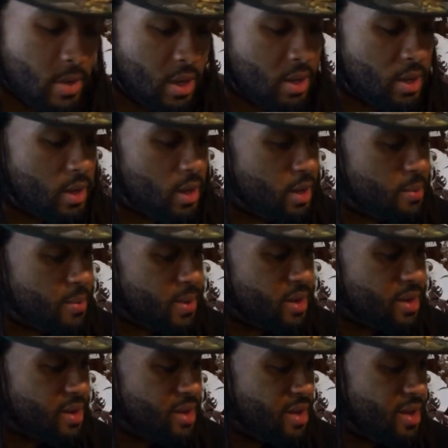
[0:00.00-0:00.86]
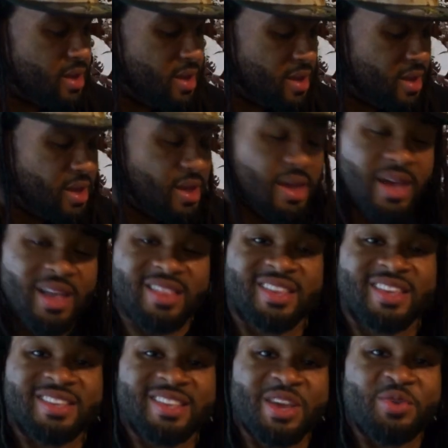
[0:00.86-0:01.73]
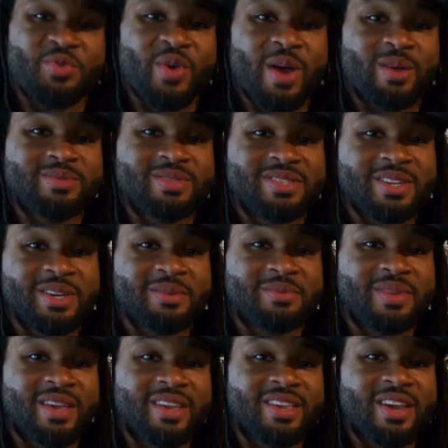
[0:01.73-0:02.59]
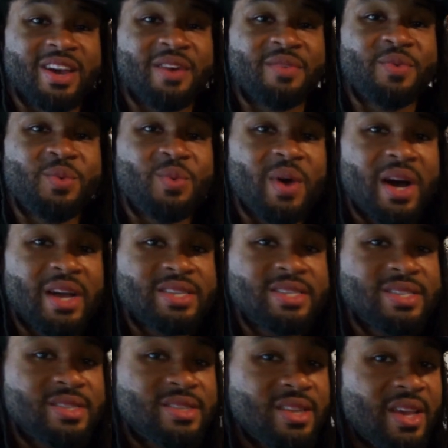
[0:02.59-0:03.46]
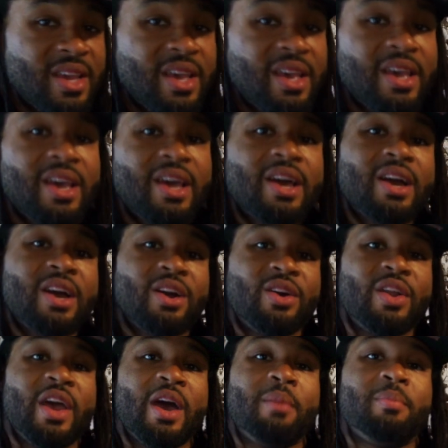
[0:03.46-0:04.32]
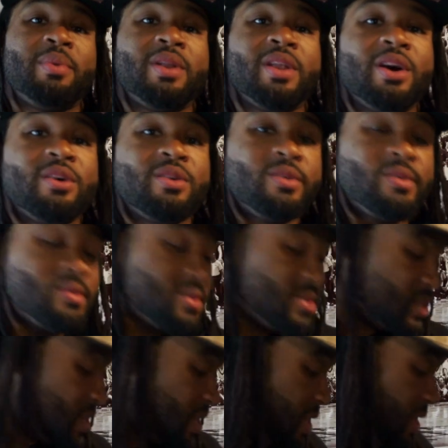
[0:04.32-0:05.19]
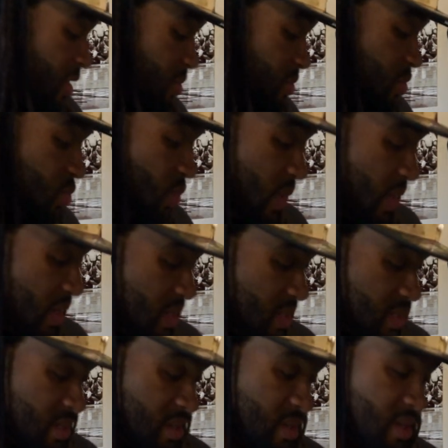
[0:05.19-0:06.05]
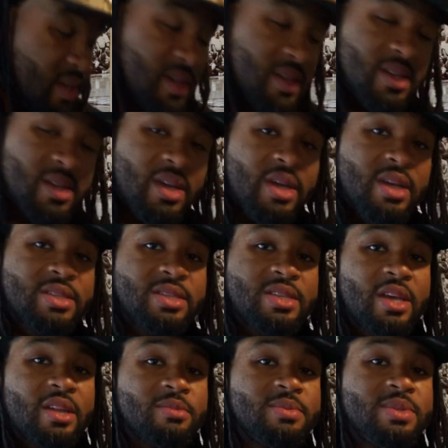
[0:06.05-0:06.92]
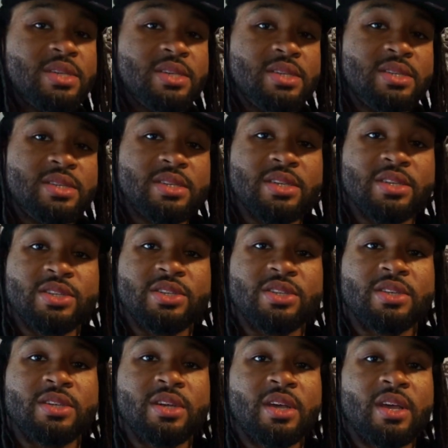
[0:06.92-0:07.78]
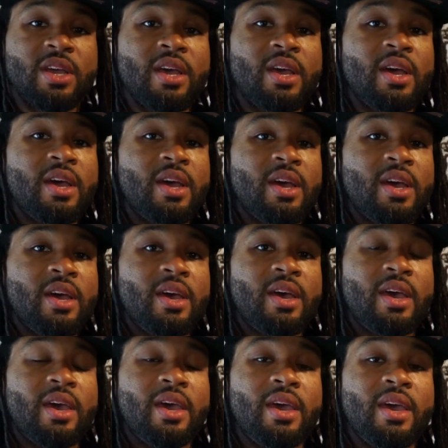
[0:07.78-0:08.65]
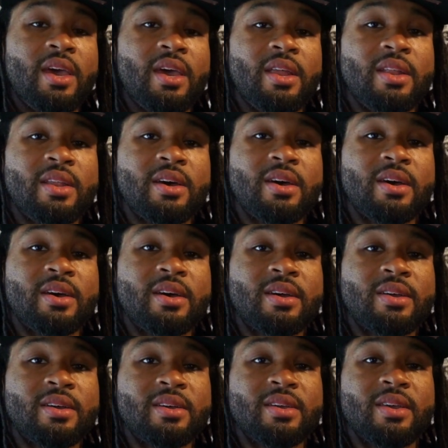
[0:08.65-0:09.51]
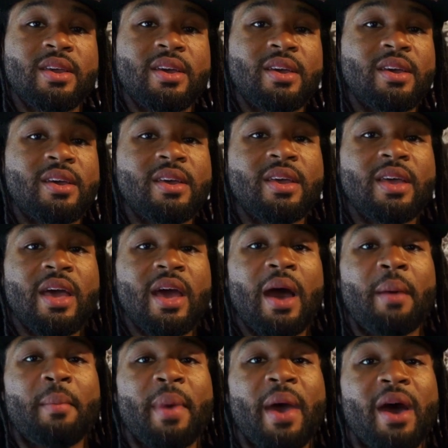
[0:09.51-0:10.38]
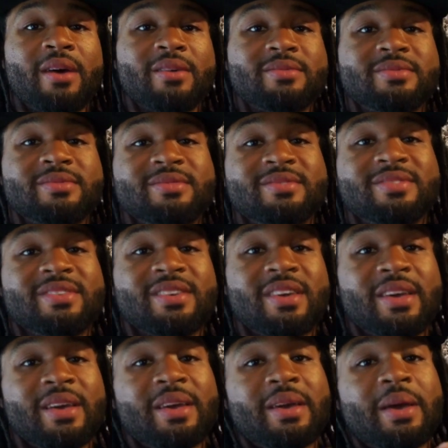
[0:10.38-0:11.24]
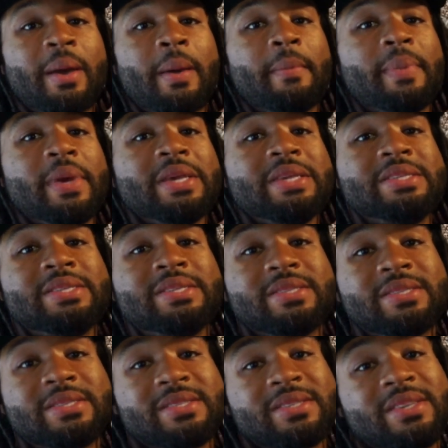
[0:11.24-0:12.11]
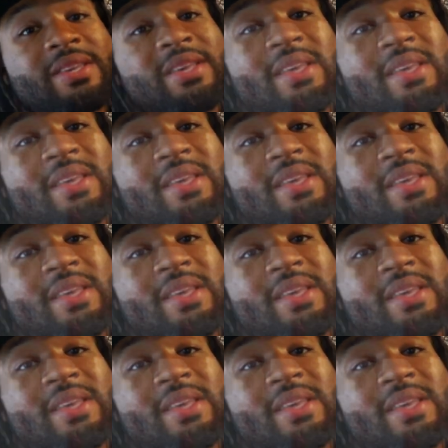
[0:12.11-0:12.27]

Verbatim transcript: yeah, man, I think that wraps it up. Thank y'all for watching. Go down below to hit up Swayze, tell him T sent you, and uh yeah, I'm out. Peace.